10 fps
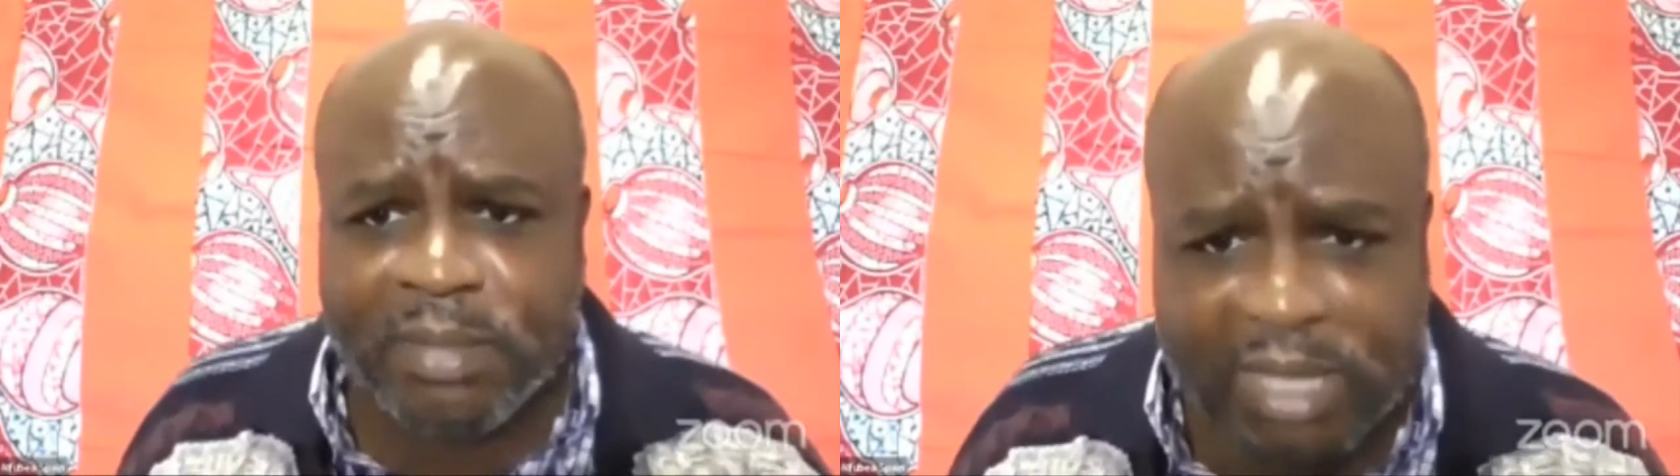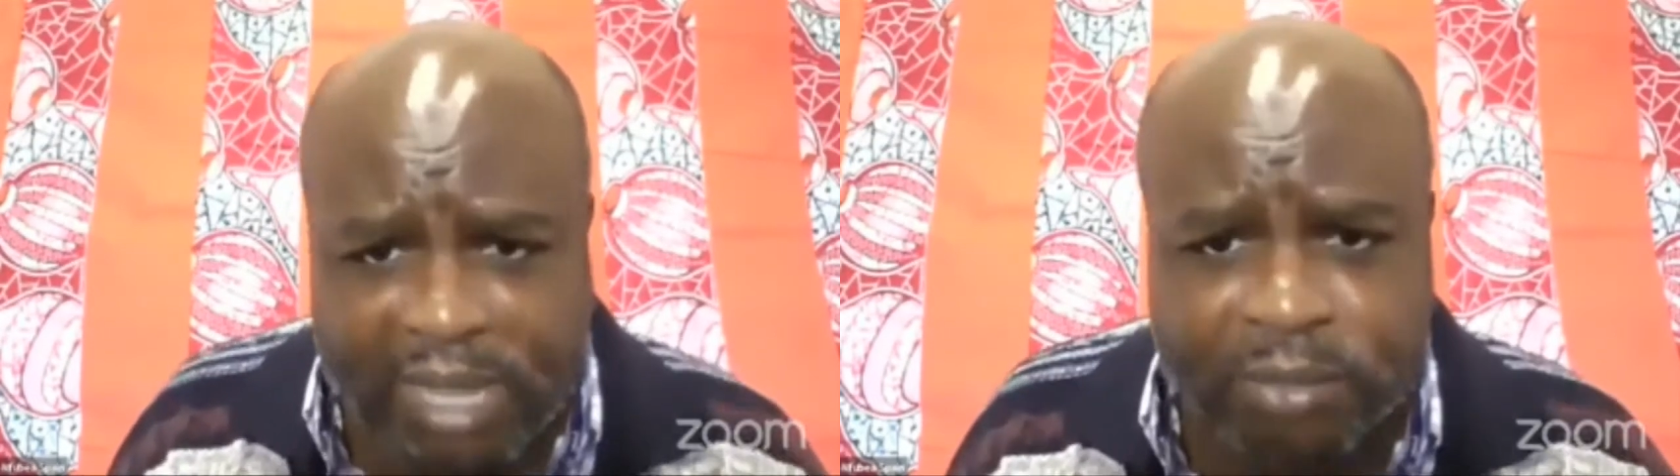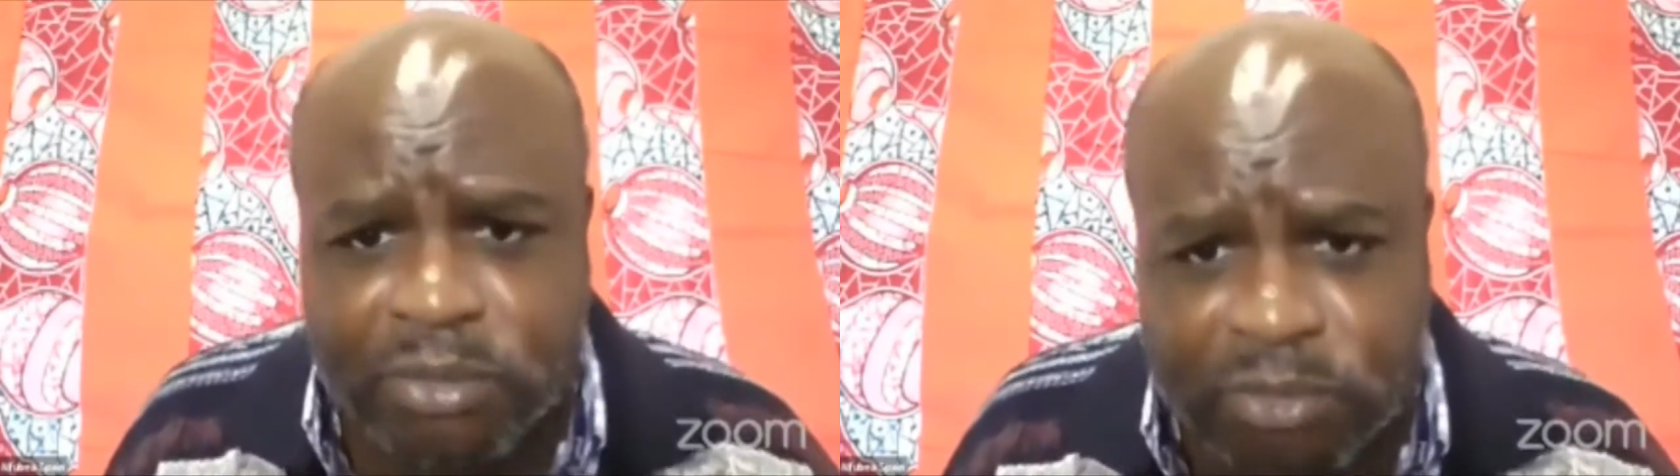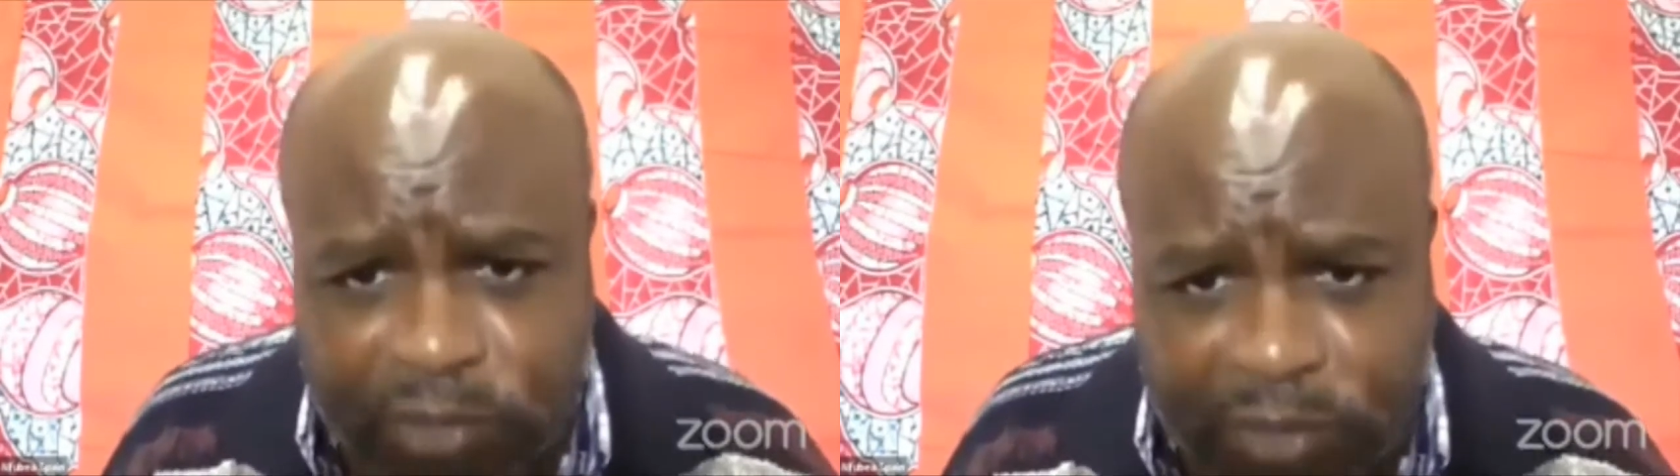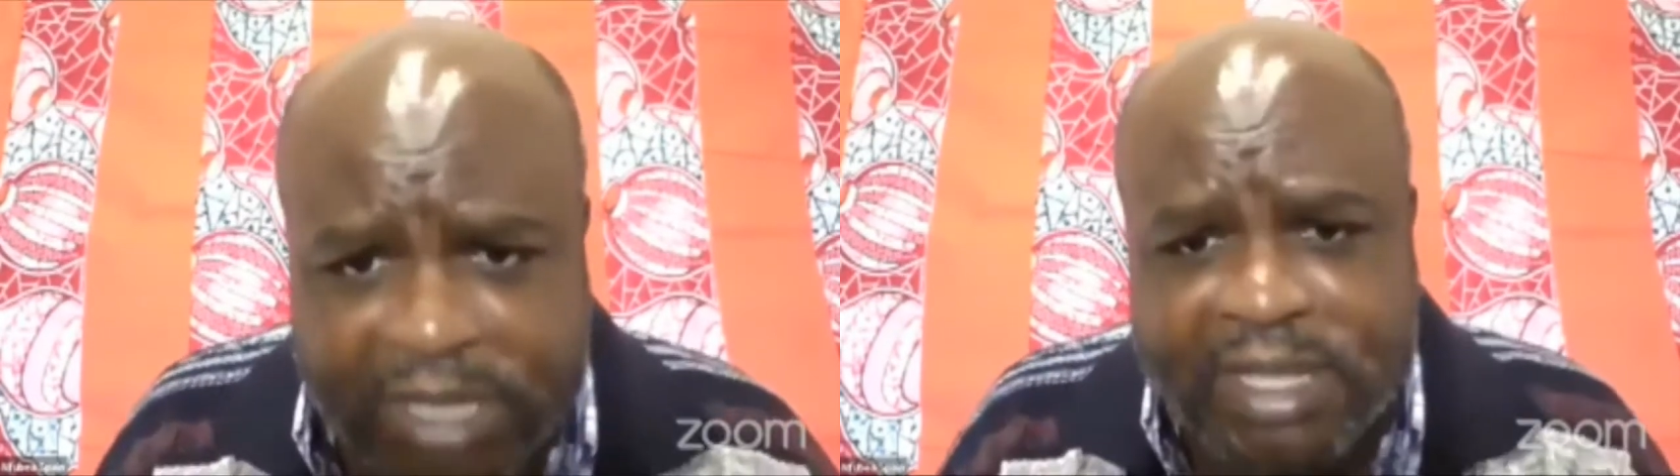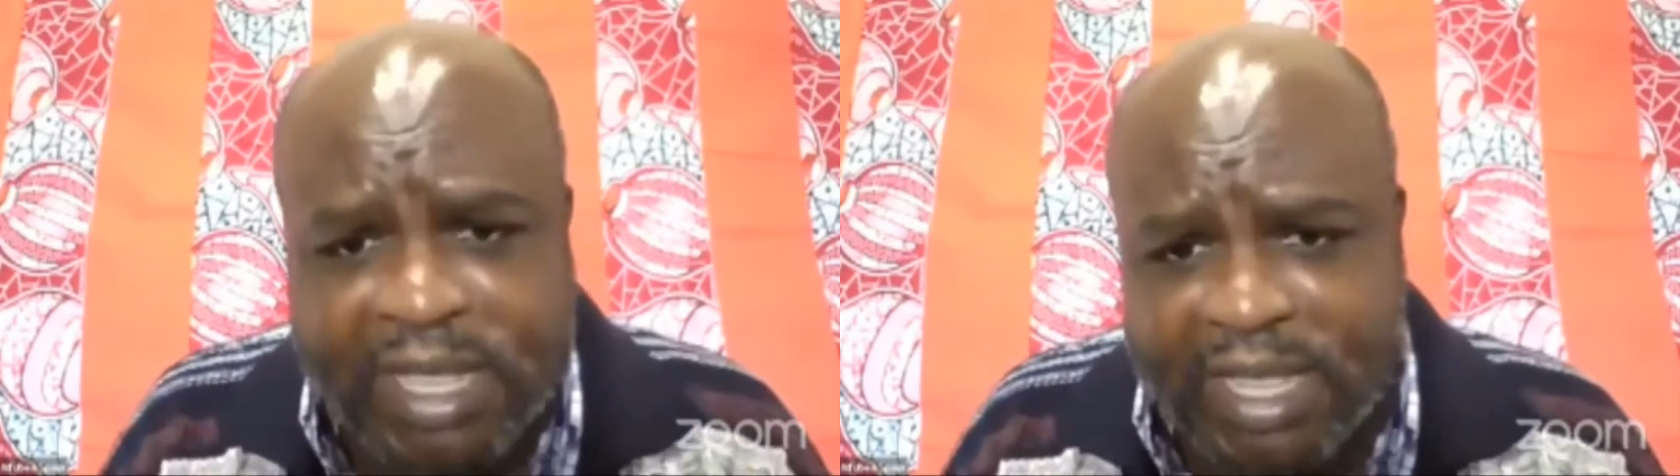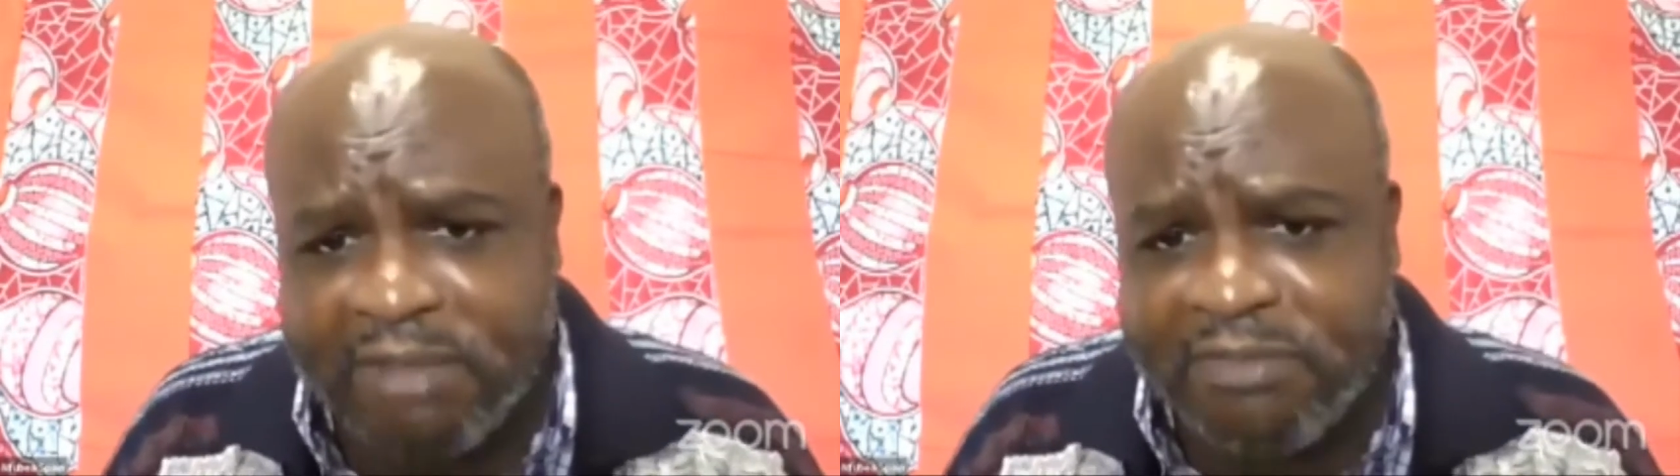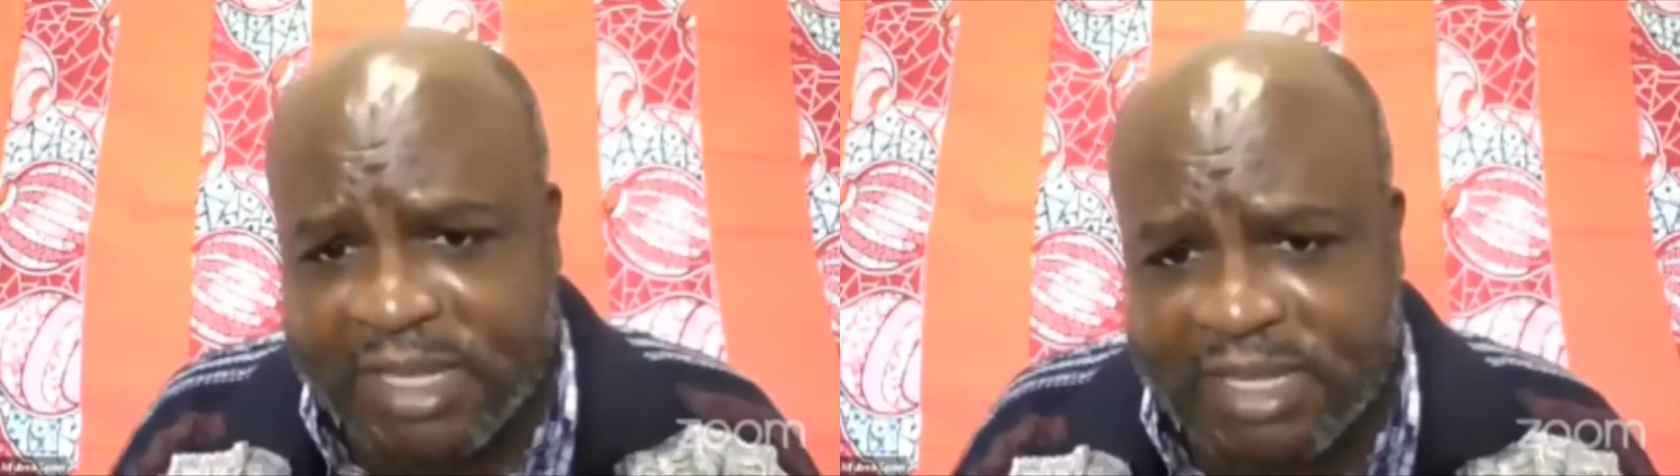how to trade
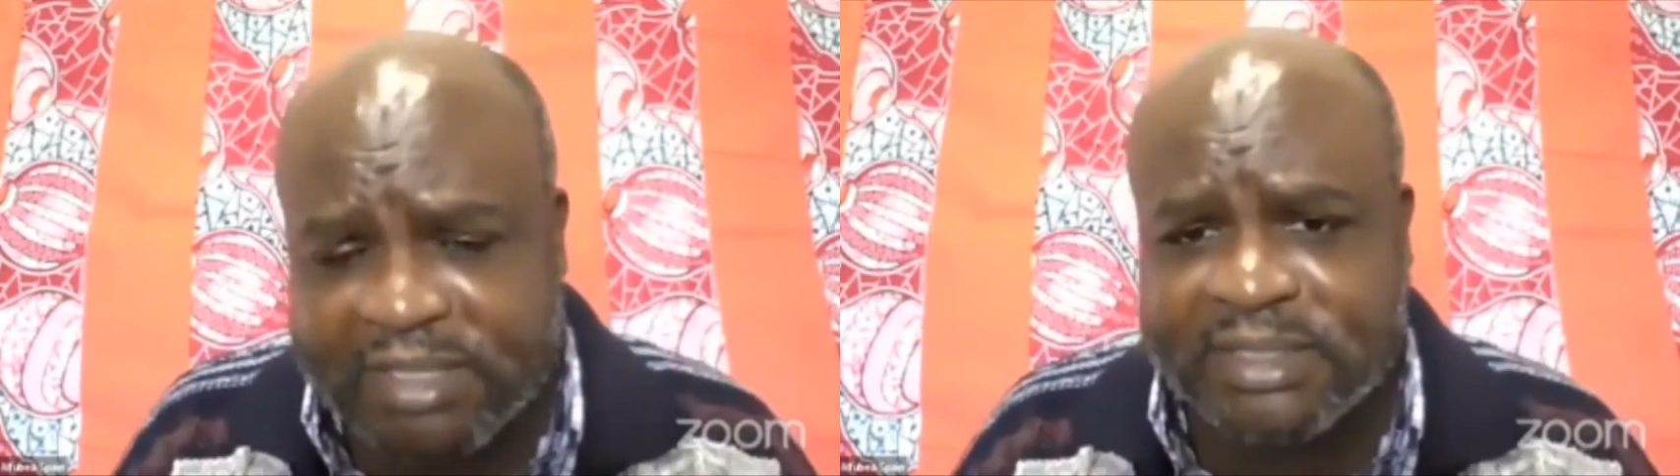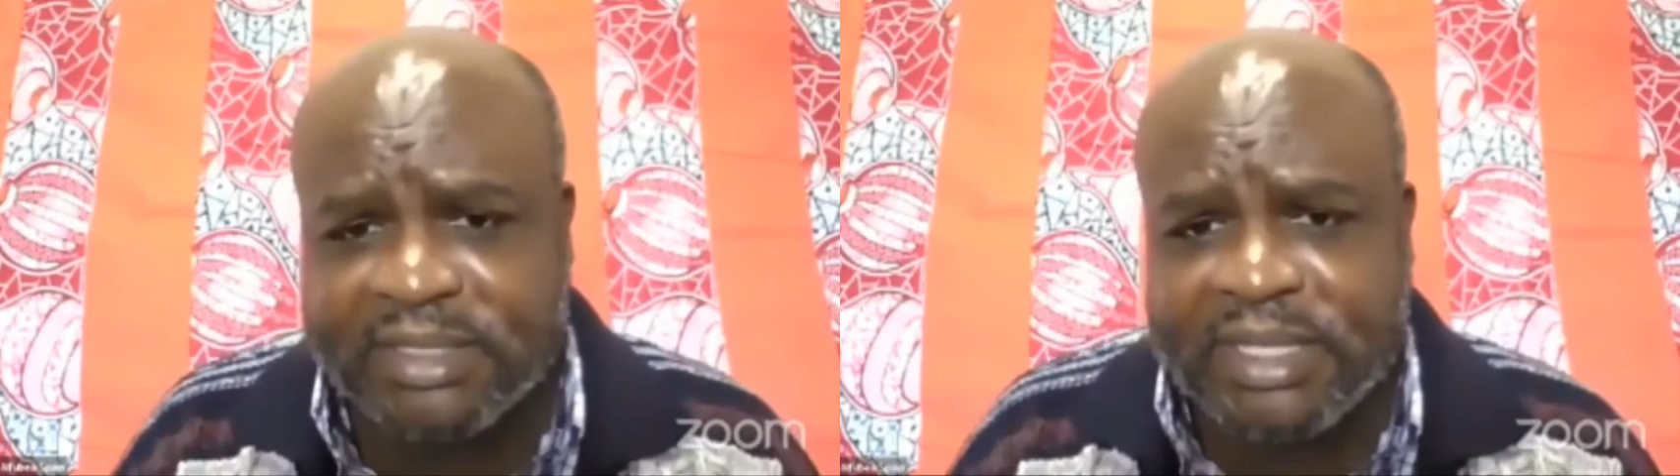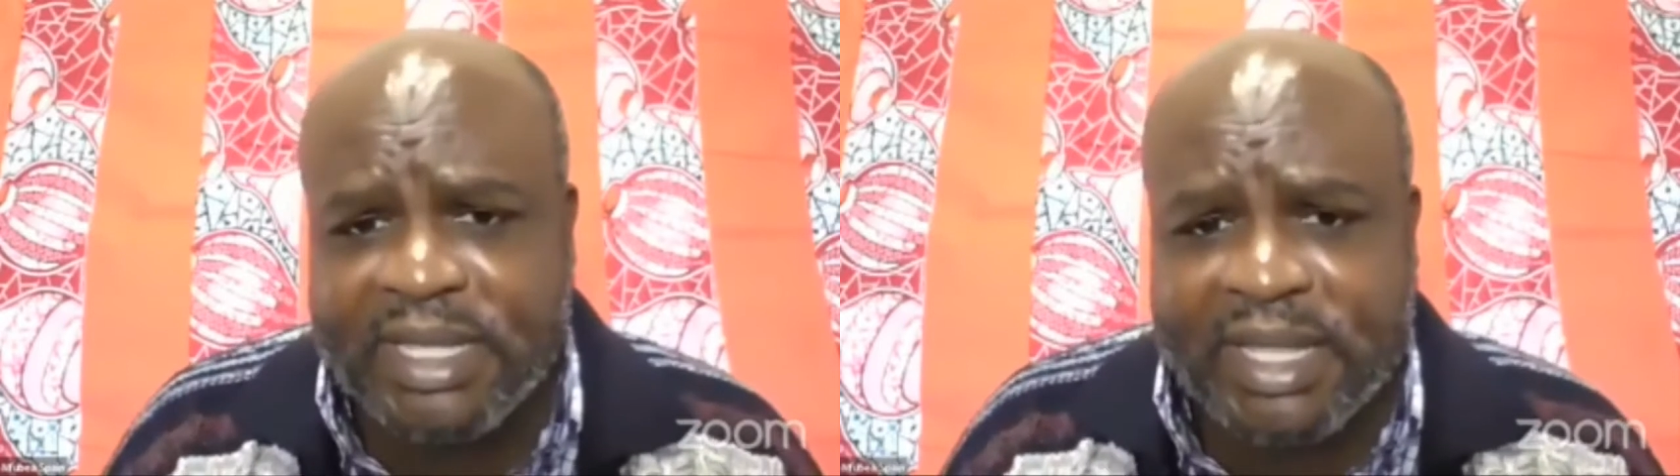Africans.